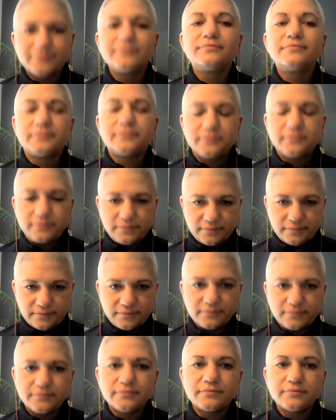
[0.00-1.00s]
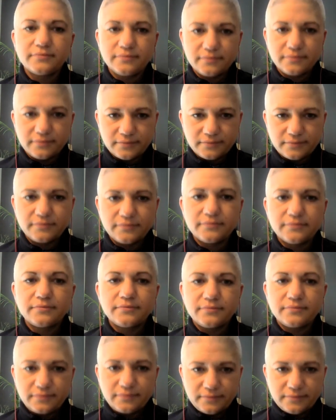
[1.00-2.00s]

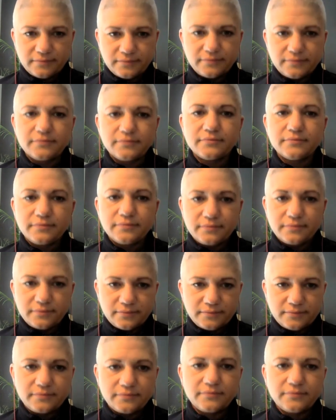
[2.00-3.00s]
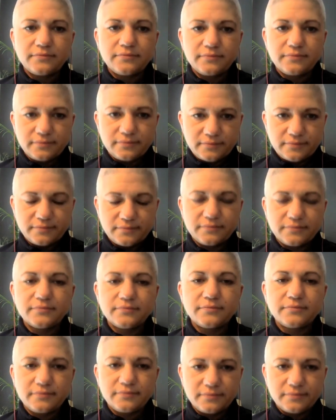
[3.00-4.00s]

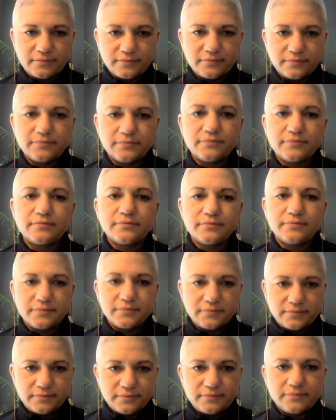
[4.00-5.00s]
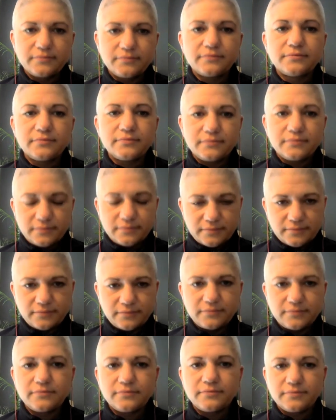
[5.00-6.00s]

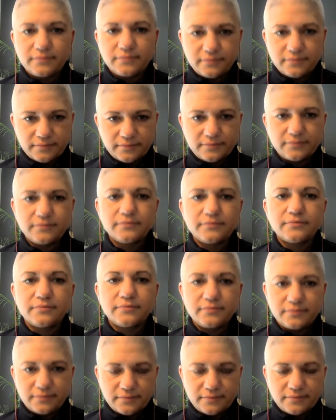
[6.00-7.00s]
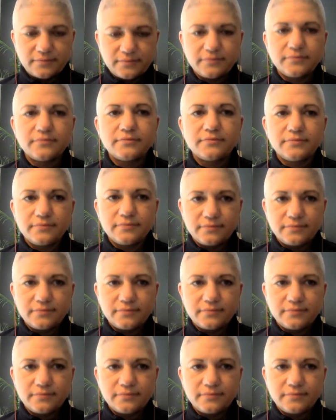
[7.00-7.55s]
The person shown says nothing.